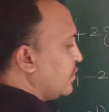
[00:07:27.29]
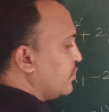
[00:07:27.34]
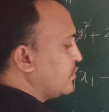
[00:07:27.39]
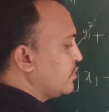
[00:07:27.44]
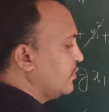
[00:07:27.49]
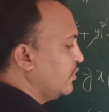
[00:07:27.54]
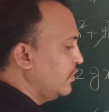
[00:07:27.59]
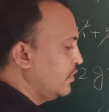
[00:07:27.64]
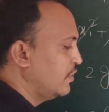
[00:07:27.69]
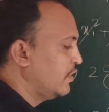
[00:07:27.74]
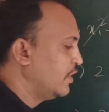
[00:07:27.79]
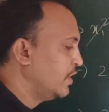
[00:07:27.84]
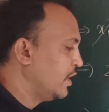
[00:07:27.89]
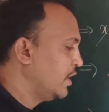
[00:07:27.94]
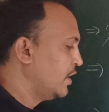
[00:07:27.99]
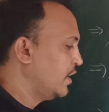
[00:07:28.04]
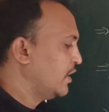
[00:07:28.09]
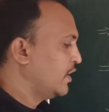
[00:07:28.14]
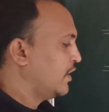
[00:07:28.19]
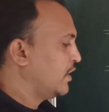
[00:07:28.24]
So
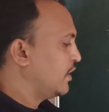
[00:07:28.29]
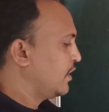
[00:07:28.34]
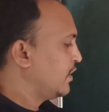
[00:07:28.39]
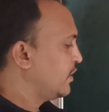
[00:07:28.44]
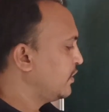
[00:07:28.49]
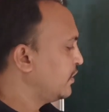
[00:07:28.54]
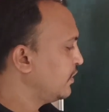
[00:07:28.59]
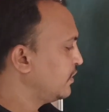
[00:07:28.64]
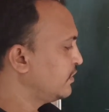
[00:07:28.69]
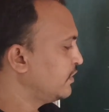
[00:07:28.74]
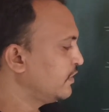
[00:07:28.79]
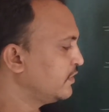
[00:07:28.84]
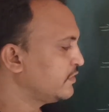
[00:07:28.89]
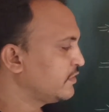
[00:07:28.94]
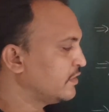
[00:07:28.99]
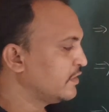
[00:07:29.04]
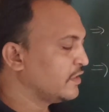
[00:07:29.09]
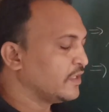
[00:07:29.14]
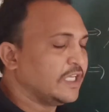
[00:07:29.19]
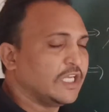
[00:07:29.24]
this
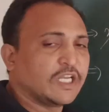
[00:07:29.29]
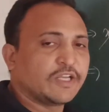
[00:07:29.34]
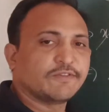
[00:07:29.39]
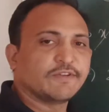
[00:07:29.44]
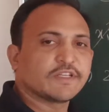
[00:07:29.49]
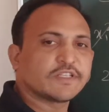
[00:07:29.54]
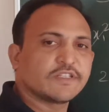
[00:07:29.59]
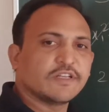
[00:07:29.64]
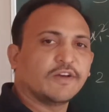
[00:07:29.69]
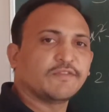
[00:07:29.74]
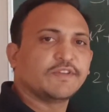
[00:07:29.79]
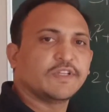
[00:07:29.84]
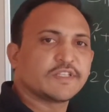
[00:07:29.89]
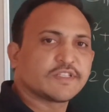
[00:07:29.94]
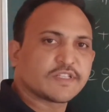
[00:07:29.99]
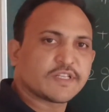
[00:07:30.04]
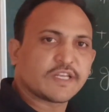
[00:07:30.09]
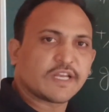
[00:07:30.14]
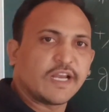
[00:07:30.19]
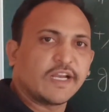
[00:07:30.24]
is equation of the
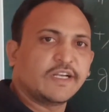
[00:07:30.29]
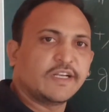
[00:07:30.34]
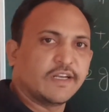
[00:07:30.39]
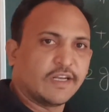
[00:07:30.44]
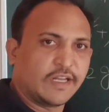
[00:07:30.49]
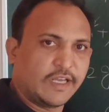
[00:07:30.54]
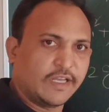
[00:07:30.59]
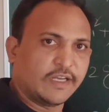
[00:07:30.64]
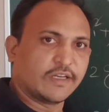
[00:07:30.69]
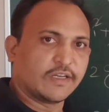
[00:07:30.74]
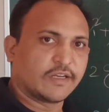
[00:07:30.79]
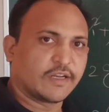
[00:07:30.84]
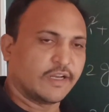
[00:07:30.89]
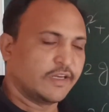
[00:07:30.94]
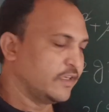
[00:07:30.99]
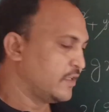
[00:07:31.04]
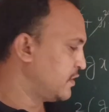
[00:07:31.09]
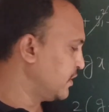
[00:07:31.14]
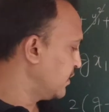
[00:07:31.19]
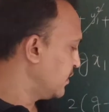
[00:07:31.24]
straight line,
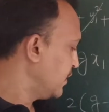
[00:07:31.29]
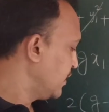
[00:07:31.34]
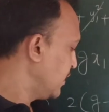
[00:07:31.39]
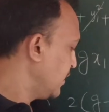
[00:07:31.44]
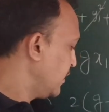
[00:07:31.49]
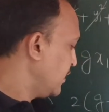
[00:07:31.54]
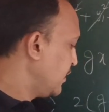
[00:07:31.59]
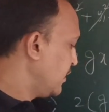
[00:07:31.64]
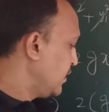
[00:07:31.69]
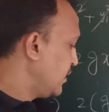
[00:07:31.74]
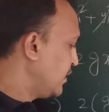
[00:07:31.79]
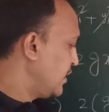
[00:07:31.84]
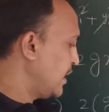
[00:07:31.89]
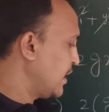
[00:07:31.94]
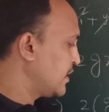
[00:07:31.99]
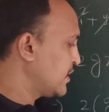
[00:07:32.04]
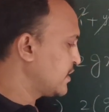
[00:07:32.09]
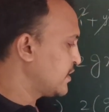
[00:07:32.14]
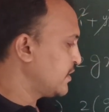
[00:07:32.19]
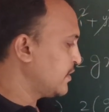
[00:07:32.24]
right?
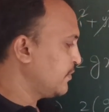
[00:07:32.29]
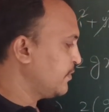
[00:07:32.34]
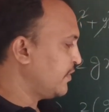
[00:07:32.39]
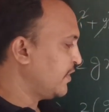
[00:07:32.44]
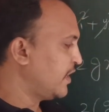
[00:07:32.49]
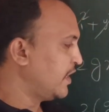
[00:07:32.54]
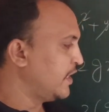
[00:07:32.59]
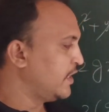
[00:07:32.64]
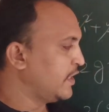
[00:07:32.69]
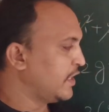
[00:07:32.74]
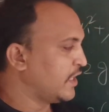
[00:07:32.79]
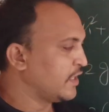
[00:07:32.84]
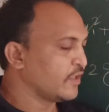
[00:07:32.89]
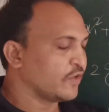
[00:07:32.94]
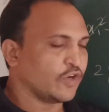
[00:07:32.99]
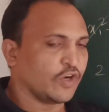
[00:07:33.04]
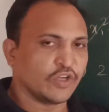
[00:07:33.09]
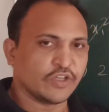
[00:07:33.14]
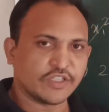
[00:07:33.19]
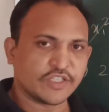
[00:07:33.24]
X, y and
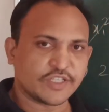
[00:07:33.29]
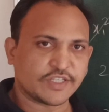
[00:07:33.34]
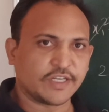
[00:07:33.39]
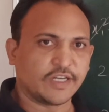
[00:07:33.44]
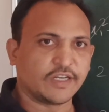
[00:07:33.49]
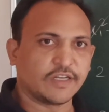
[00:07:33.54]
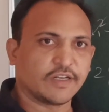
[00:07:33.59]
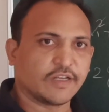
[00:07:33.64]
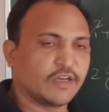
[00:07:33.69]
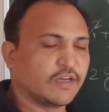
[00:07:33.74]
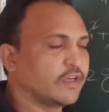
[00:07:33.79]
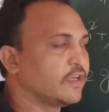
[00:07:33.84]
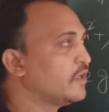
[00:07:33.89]
constant.